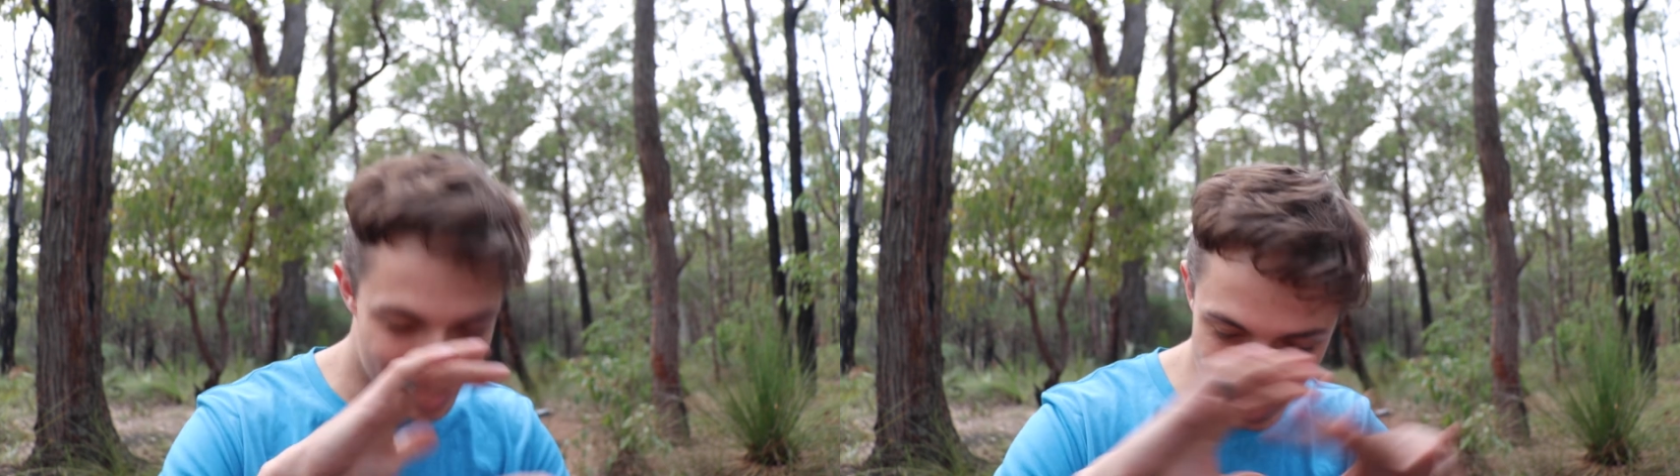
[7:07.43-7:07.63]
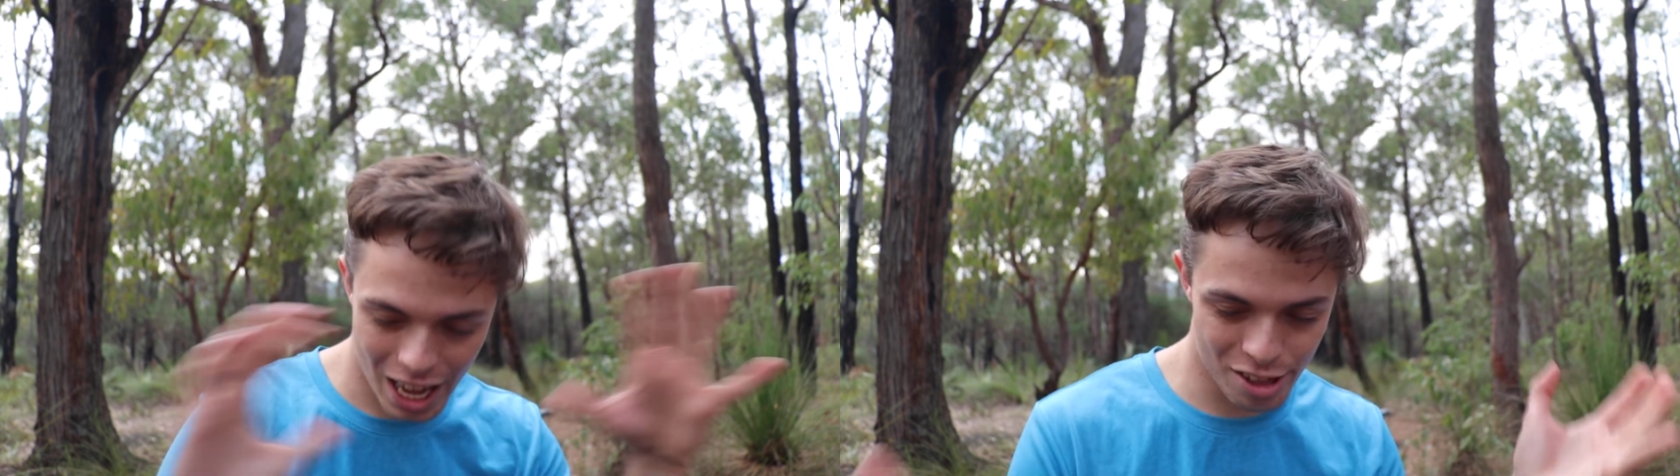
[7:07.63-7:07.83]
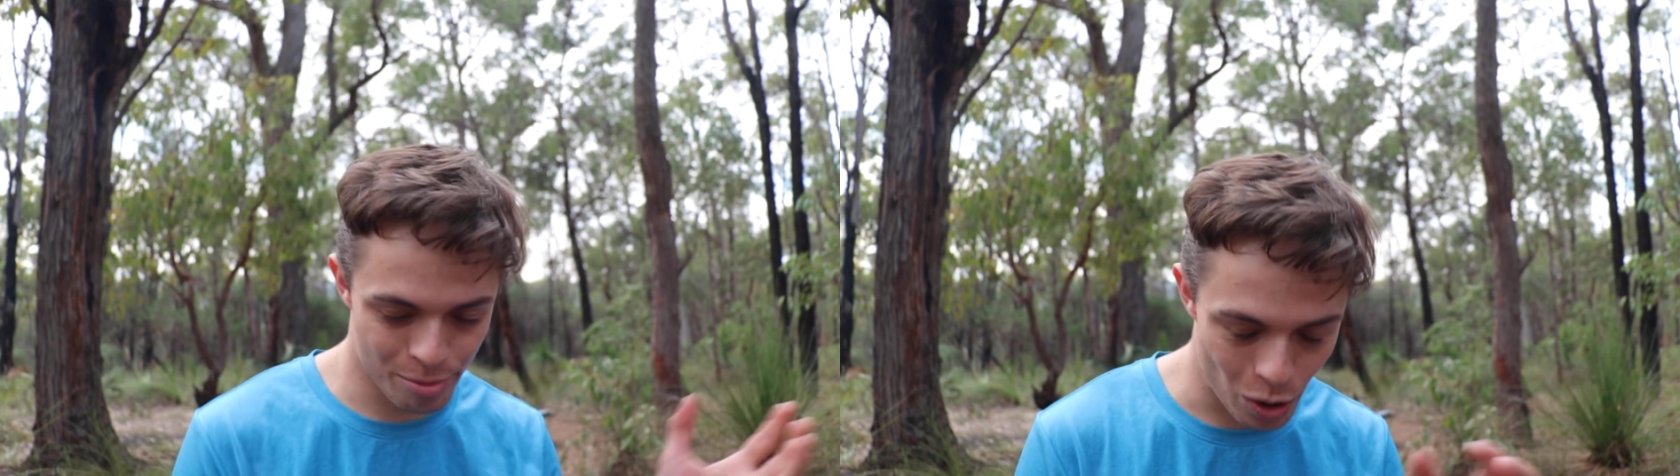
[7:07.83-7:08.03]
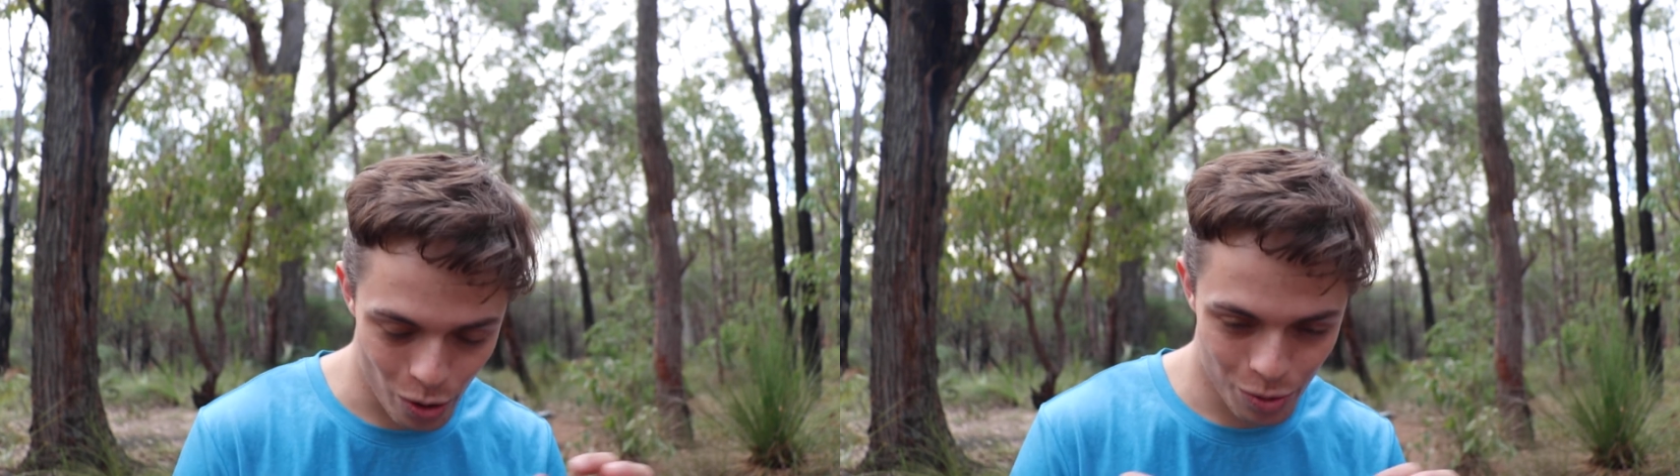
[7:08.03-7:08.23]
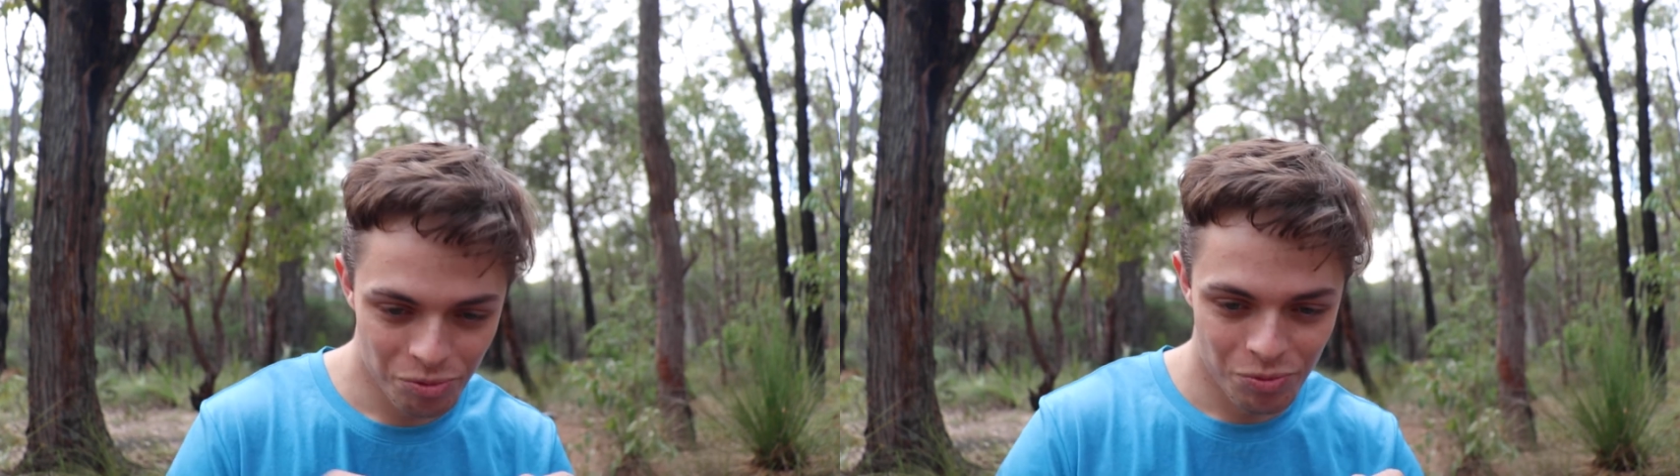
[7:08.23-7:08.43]
scanned them
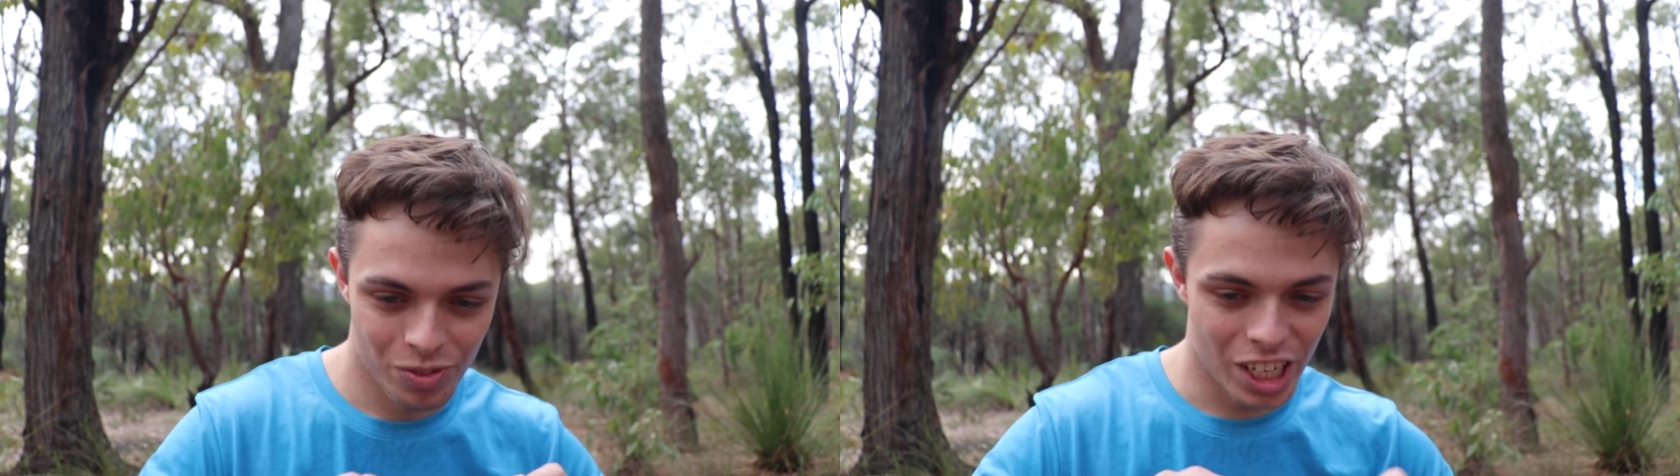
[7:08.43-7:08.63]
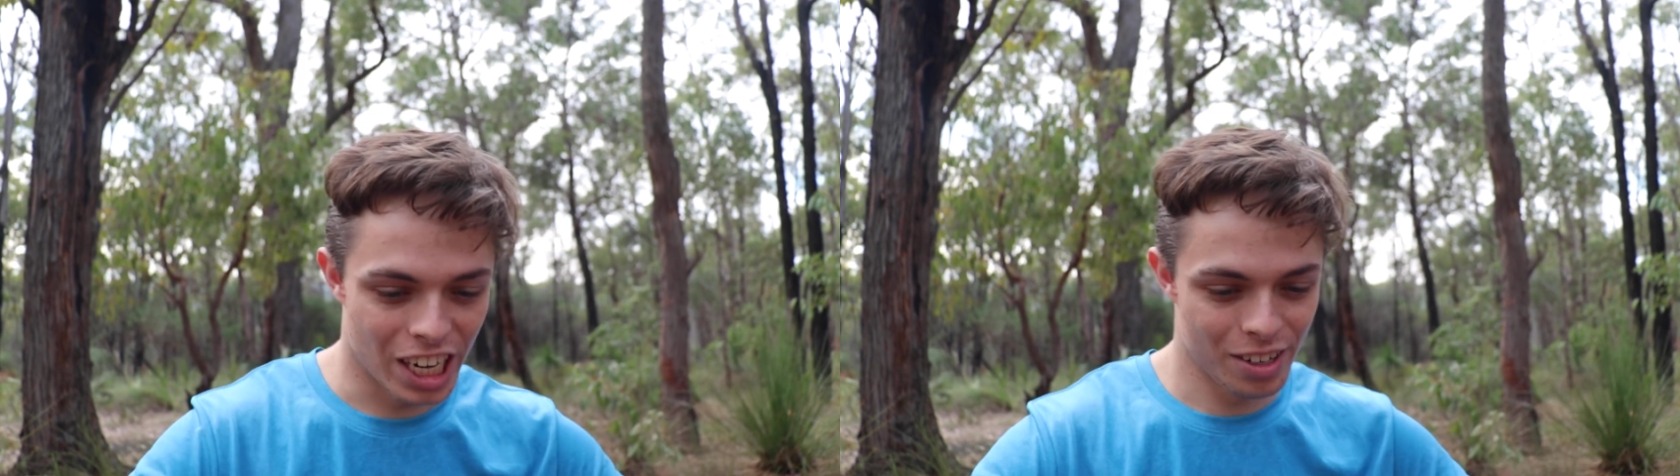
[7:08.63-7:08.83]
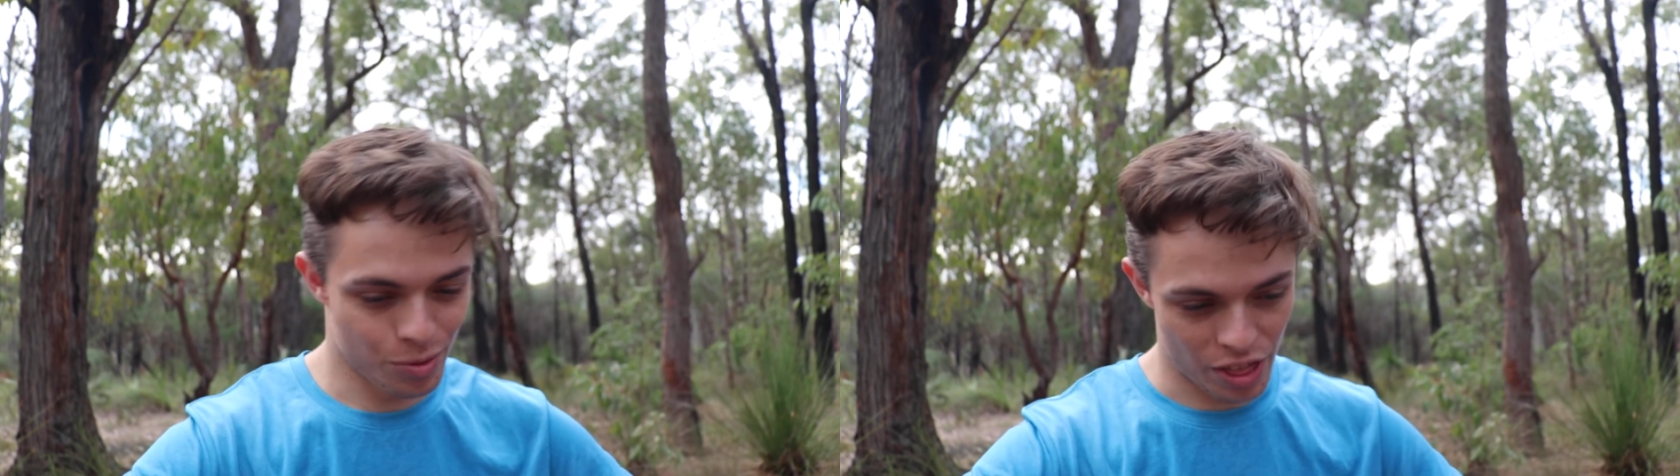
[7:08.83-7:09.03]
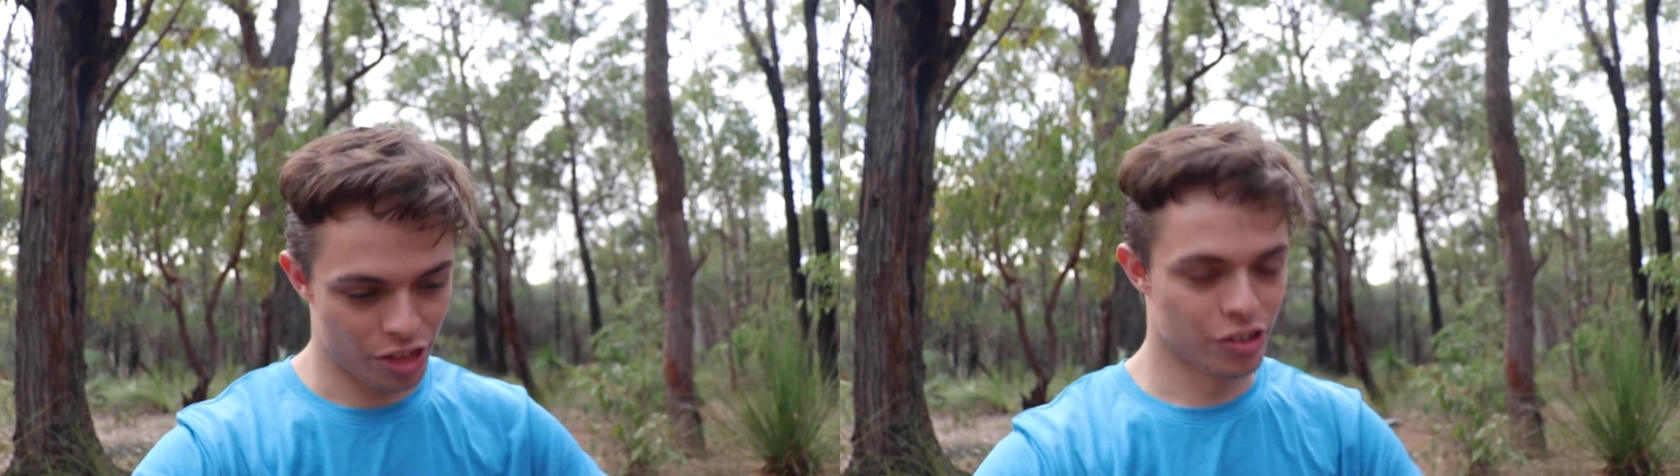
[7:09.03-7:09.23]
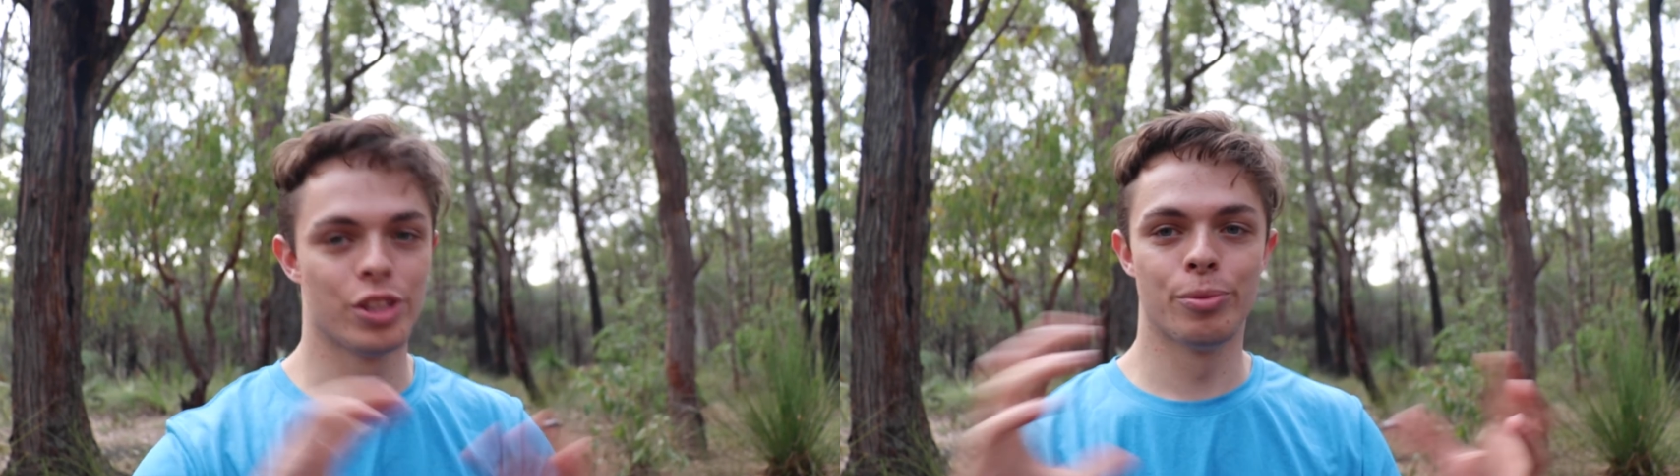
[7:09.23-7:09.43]
all and went
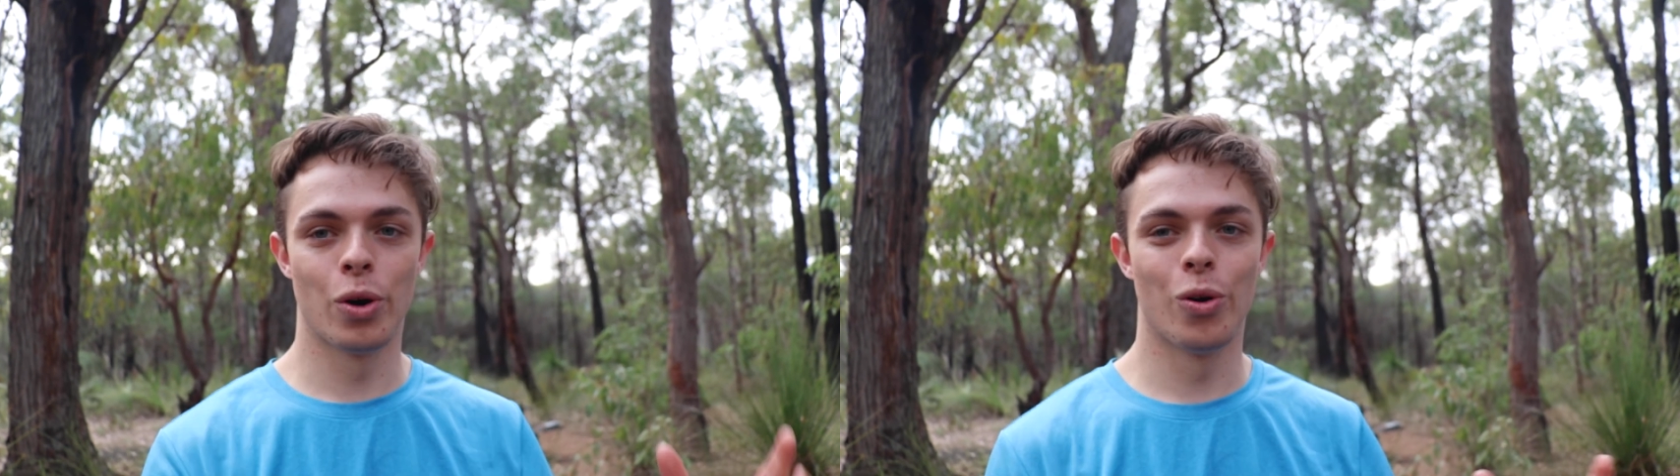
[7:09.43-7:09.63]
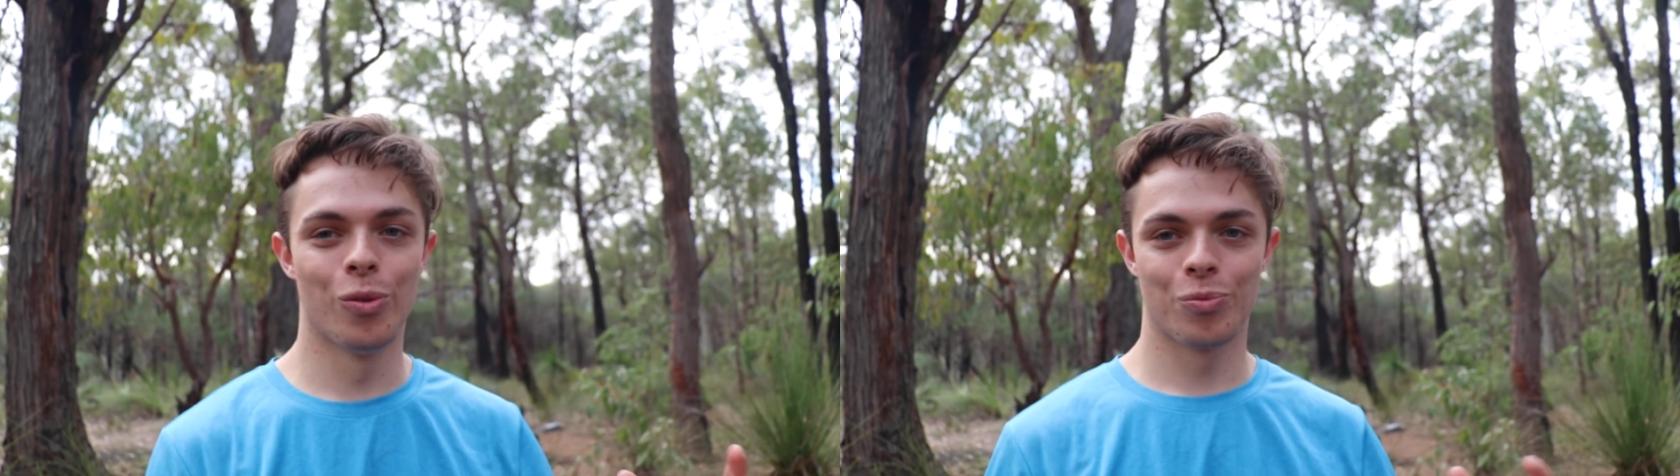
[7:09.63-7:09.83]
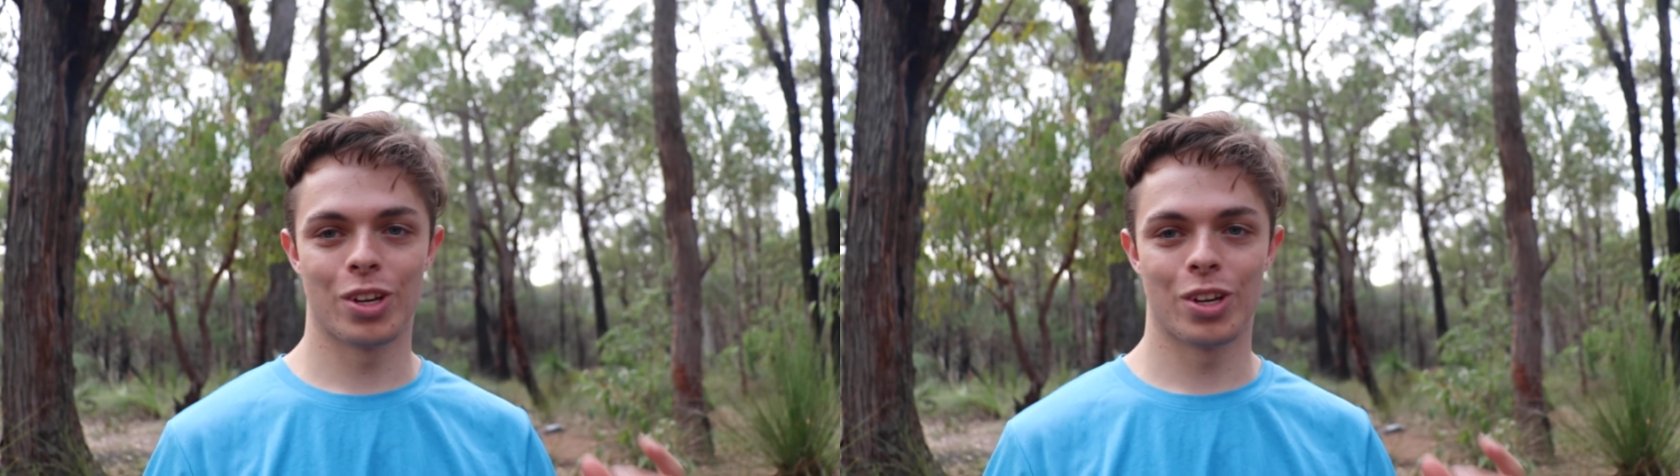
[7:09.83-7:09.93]
through them all,